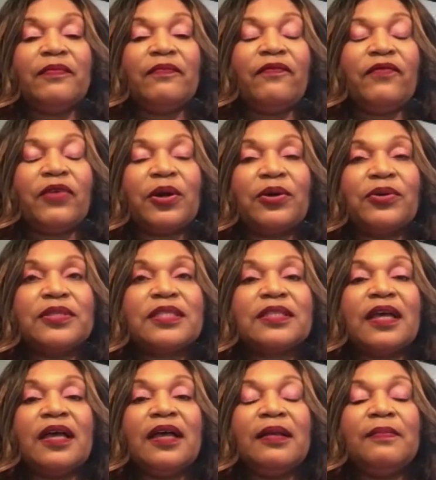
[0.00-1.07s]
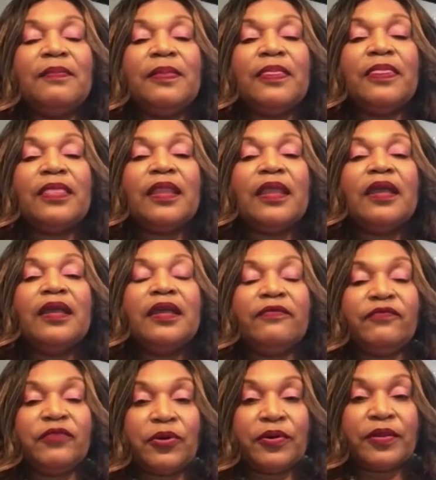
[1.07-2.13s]
first.
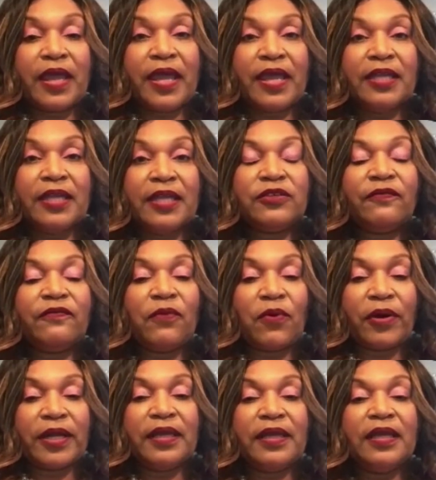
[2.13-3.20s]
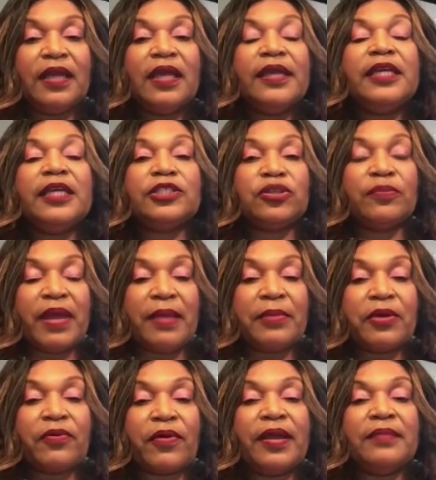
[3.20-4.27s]
If you're an age of 40, get your
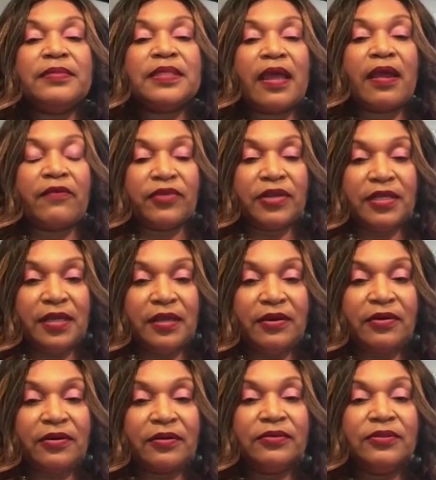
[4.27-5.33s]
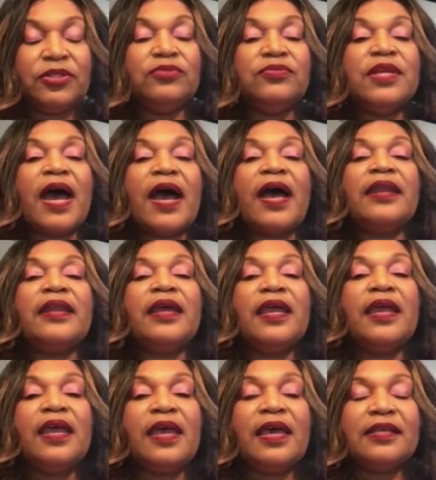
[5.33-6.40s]
mammograms every year. Do not
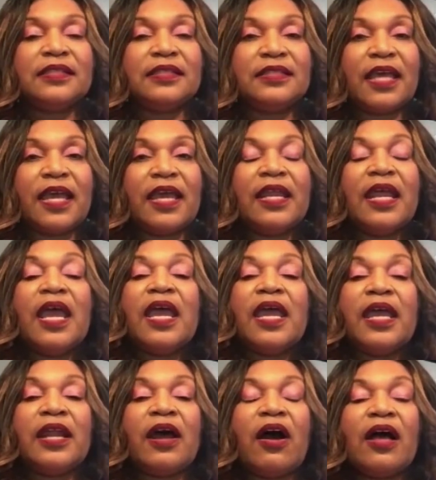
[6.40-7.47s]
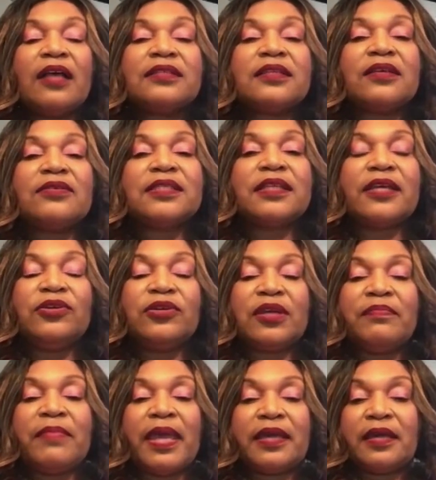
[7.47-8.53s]
hesitate. And I also say you
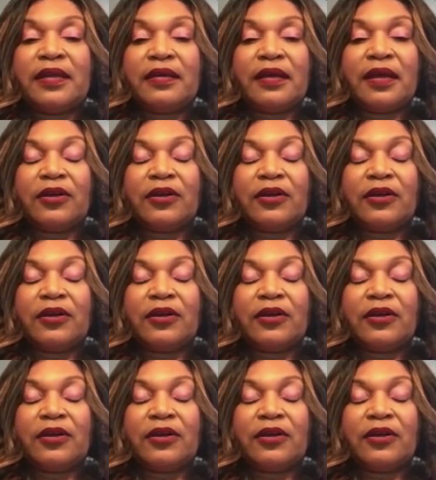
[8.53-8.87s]
can make it a